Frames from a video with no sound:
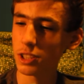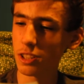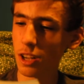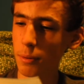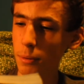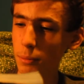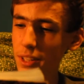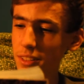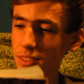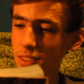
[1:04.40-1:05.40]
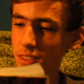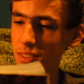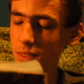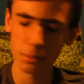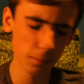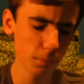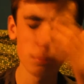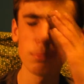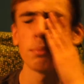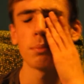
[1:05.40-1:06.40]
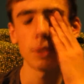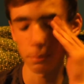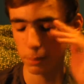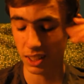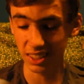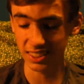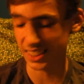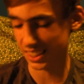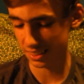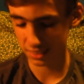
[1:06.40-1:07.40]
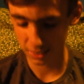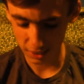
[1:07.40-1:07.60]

I could come up with? Oh, bloody hell.